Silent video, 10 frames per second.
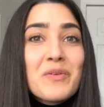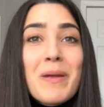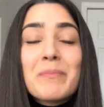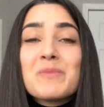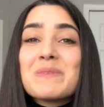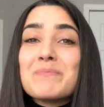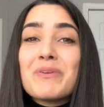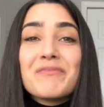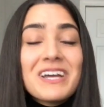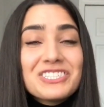Remember, be
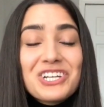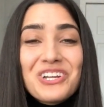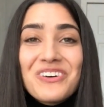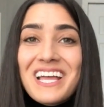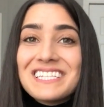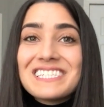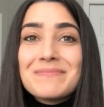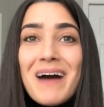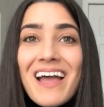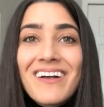professional and
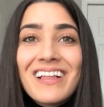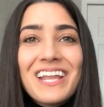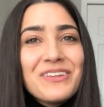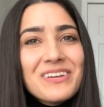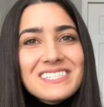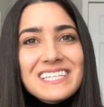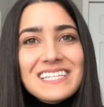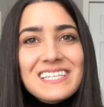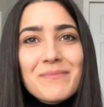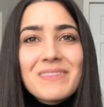smile, and you can say
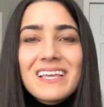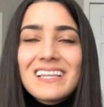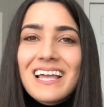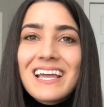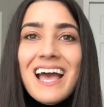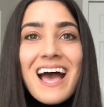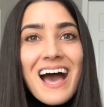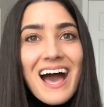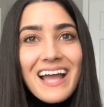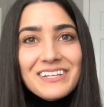something like,
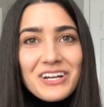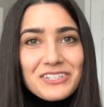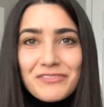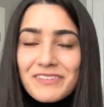"Hi Dr.